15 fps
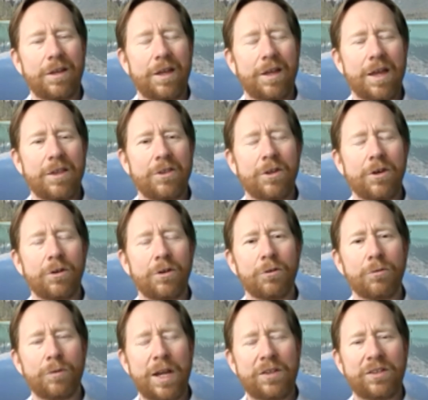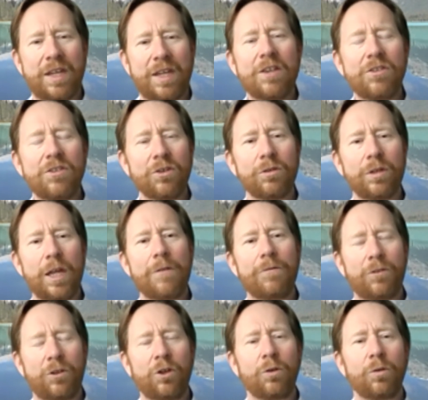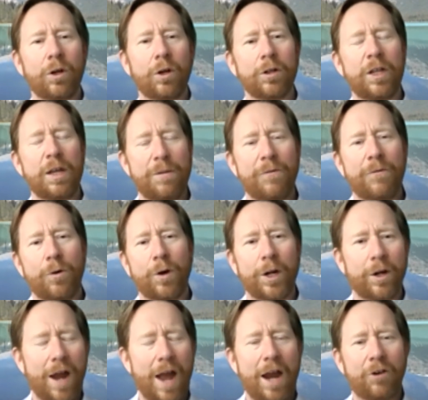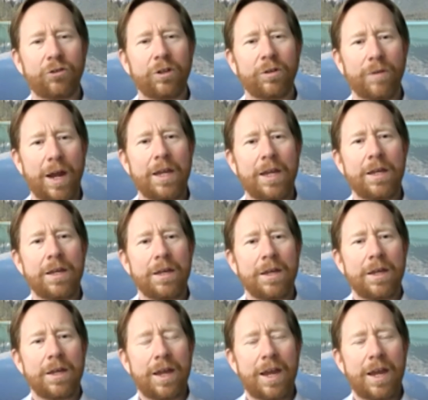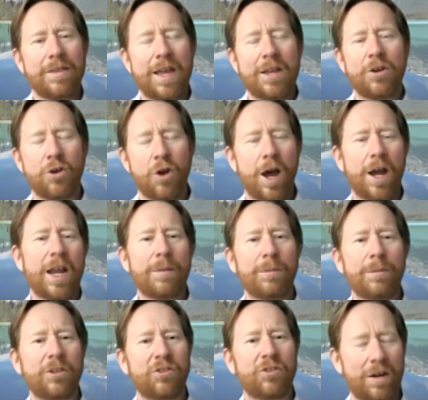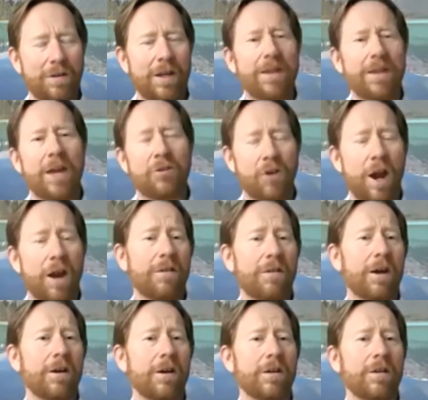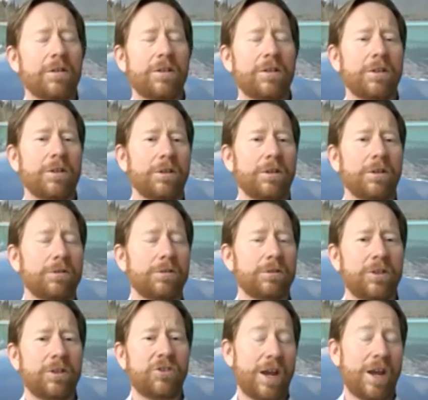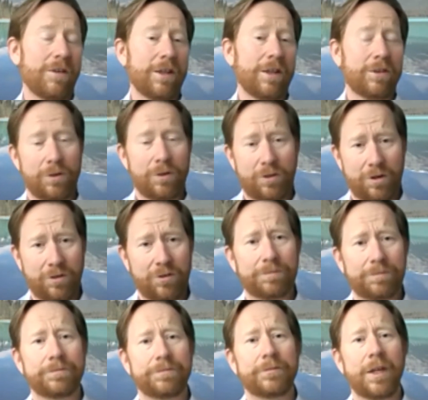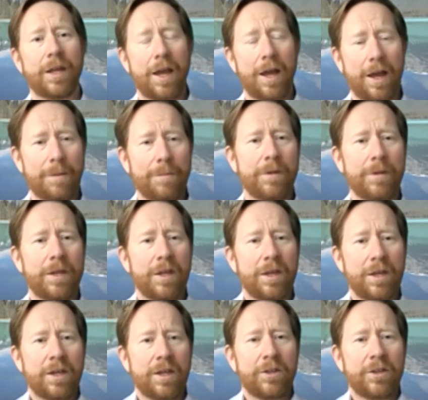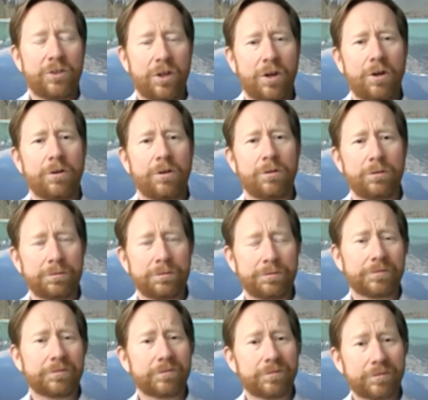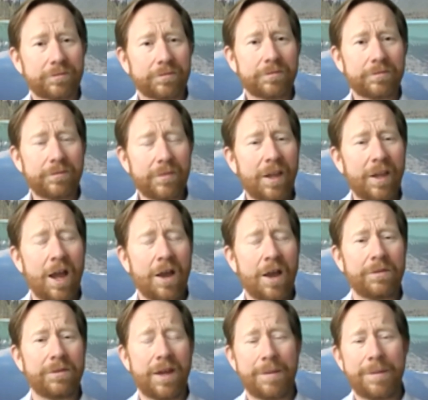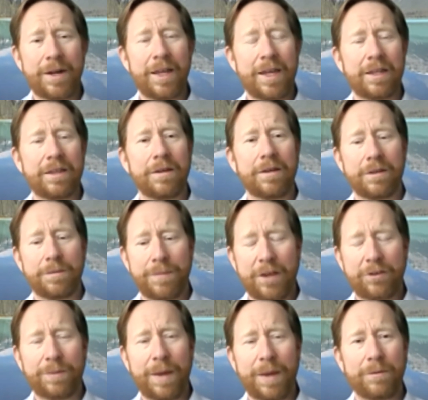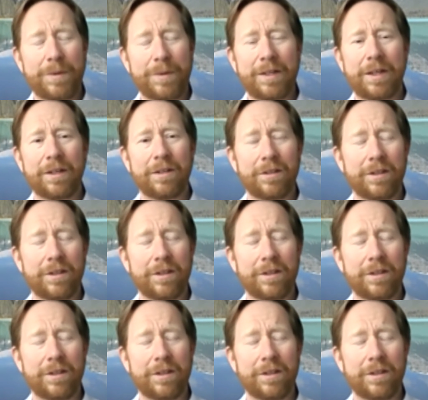And the risk is you leave too early before you're actually ready, and then you're not able to generate that track record to generate the returns. So I think the best bet would be that